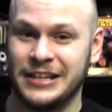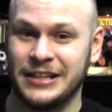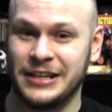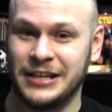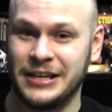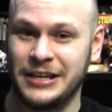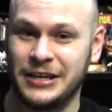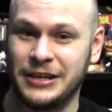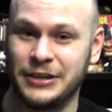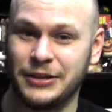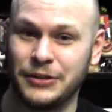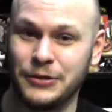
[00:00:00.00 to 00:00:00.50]

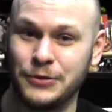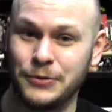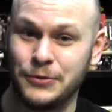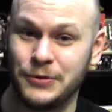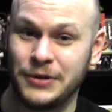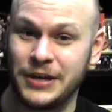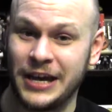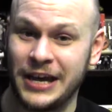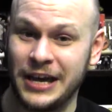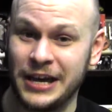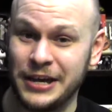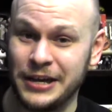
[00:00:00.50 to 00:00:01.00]
the
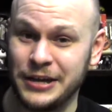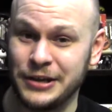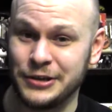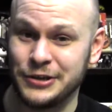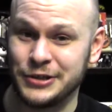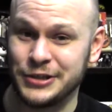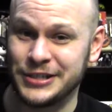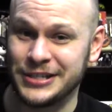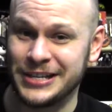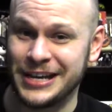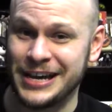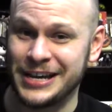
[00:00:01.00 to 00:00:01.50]
Luke
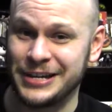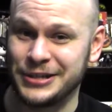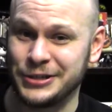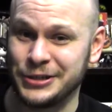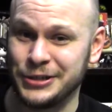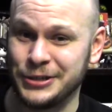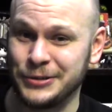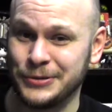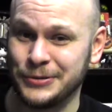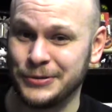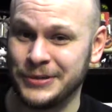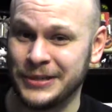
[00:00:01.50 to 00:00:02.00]
Cage
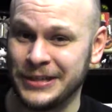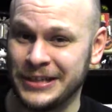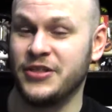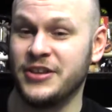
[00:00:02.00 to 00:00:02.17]
statue.